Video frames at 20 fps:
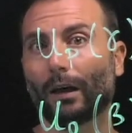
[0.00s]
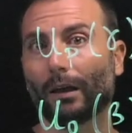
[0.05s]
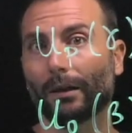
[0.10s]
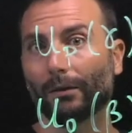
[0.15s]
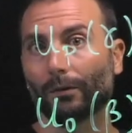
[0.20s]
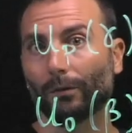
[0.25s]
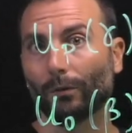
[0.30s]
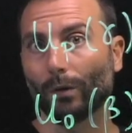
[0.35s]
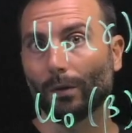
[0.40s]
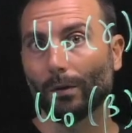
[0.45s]

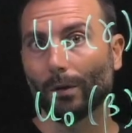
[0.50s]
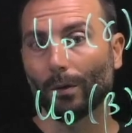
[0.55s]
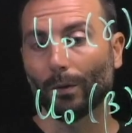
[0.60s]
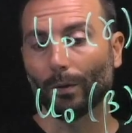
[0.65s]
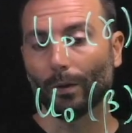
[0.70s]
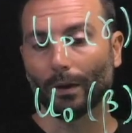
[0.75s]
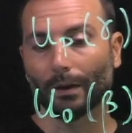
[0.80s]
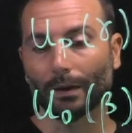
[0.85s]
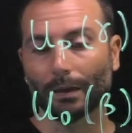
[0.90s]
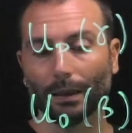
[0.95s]
And we
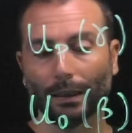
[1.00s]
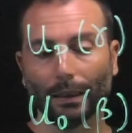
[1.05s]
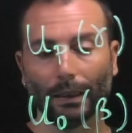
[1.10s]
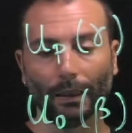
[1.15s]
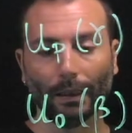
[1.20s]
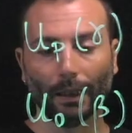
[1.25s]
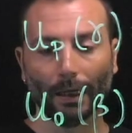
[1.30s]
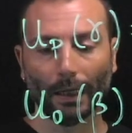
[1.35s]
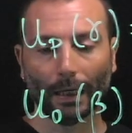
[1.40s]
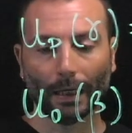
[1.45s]
will
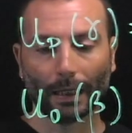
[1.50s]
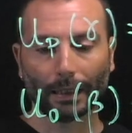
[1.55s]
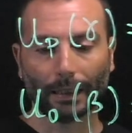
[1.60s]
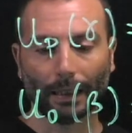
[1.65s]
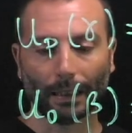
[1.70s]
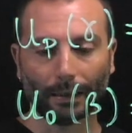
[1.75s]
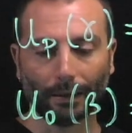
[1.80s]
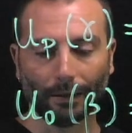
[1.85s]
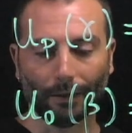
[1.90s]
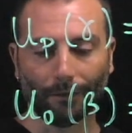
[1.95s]
see
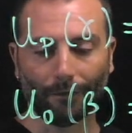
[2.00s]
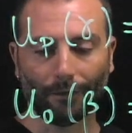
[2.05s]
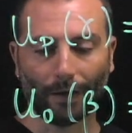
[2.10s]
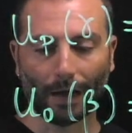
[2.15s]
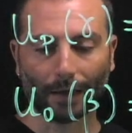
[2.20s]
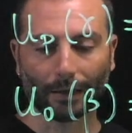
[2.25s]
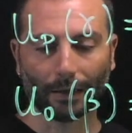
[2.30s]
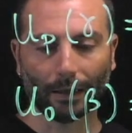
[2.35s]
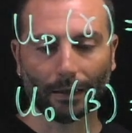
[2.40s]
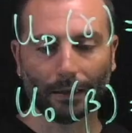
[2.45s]
that the
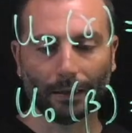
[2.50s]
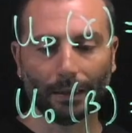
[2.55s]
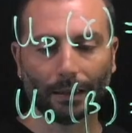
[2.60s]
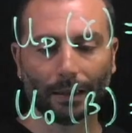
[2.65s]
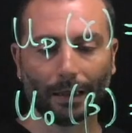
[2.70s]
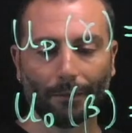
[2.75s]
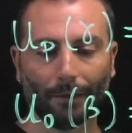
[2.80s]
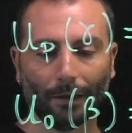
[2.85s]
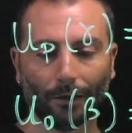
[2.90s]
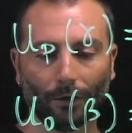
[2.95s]
fact that
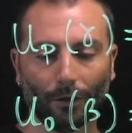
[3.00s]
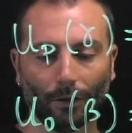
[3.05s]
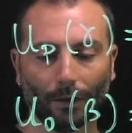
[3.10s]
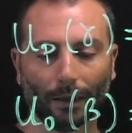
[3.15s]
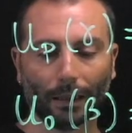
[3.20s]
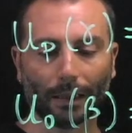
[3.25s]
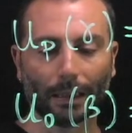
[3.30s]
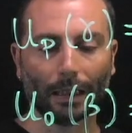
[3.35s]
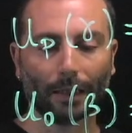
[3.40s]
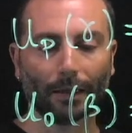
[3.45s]
these
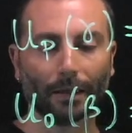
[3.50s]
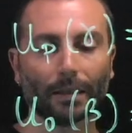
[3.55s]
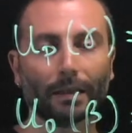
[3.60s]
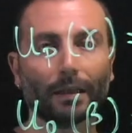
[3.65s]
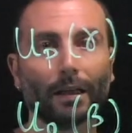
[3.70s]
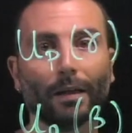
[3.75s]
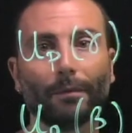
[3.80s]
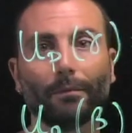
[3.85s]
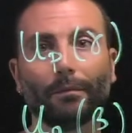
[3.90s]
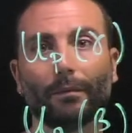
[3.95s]
Hamiltonians are the
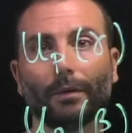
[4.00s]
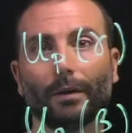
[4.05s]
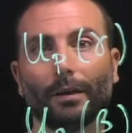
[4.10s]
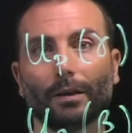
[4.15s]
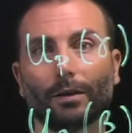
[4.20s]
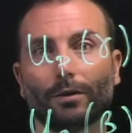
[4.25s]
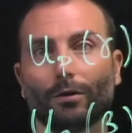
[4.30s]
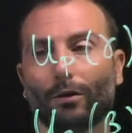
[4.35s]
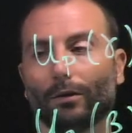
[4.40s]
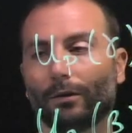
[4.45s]
same
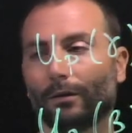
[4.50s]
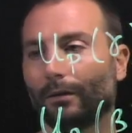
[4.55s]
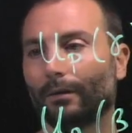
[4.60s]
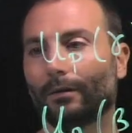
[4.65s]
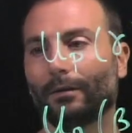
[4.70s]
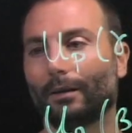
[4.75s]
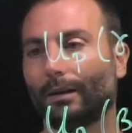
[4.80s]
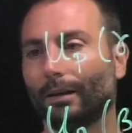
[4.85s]
is not